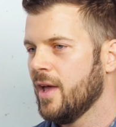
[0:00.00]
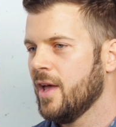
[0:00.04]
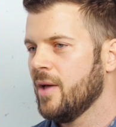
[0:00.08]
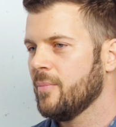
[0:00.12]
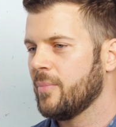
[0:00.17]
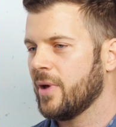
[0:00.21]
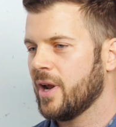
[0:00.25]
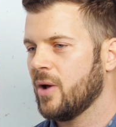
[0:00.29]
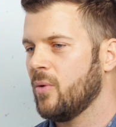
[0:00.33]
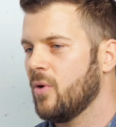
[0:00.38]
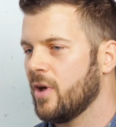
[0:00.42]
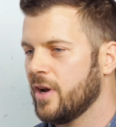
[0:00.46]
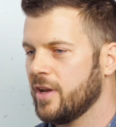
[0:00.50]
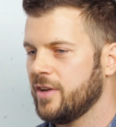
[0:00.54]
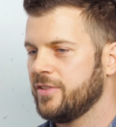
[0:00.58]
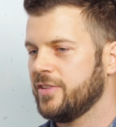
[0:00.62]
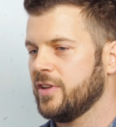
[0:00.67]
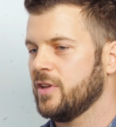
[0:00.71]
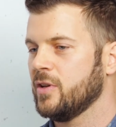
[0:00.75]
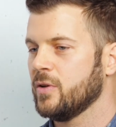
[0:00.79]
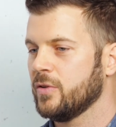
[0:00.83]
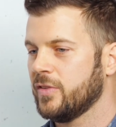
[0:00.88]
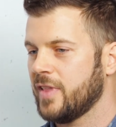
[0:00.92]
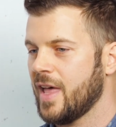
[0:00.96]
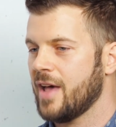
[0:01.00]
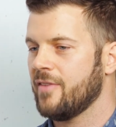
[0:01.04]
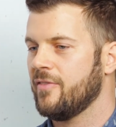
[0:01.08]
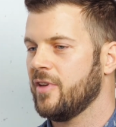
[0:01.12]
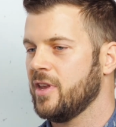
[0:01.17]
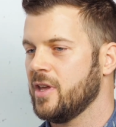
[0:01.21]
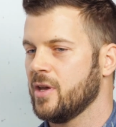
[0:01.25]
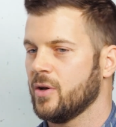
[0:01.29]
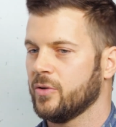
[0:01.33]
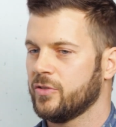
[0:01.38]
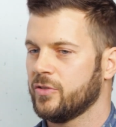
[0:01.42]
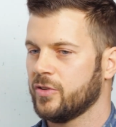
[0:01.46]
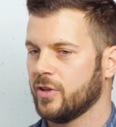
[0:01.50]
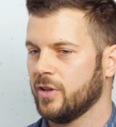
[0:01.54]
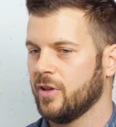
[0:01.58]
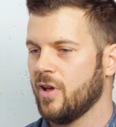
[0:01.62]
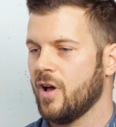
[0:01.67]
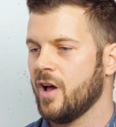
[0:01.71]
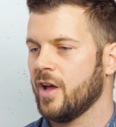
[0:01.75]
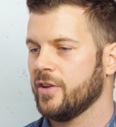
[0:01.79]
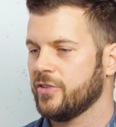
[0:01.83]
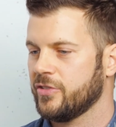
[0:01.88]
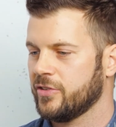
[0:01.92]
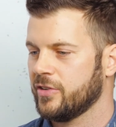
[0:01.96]
But I wanted to use that video to
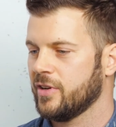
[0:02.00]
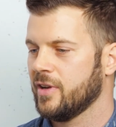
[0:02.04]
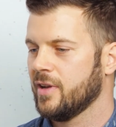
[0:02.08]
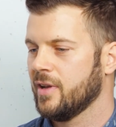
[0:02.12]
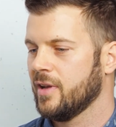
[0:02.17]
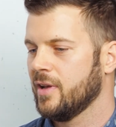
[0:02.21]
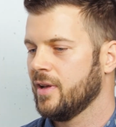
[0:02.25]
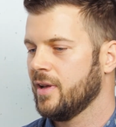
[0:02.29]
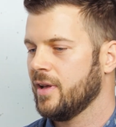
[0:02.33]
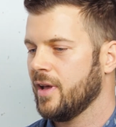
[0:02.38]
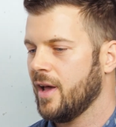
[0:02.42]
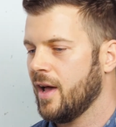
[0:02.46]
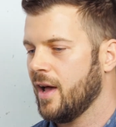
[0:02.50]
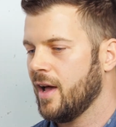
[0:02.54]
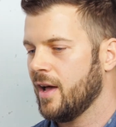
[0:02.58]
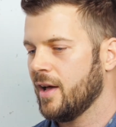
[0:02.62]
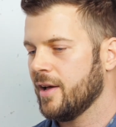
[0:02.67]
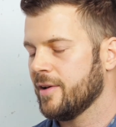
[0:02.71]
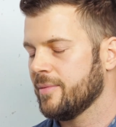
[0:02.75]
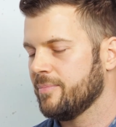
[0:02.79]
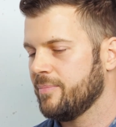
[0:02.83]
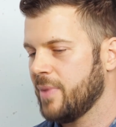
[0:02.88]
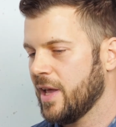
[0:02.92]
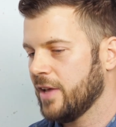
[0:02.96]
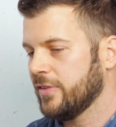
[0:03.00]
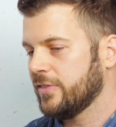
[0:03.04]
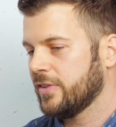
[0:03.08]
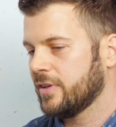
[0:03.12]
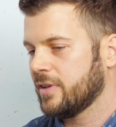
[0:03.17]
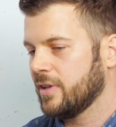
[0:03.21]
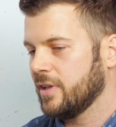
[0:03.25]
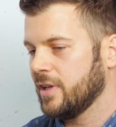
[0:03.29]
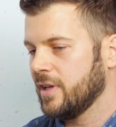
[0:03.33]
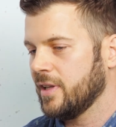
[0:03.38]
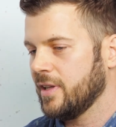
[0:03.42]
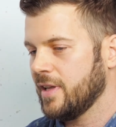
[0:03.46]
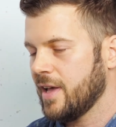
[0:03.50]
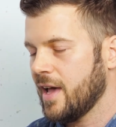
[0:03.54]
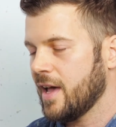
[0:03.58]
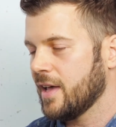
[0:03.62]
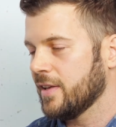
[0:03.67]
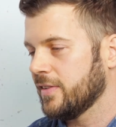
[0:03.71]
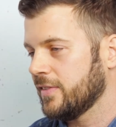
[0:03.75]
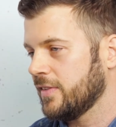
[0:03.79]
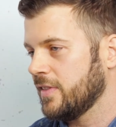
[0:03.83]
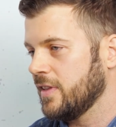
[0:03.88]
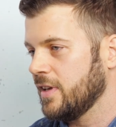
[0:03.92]
launch basically, the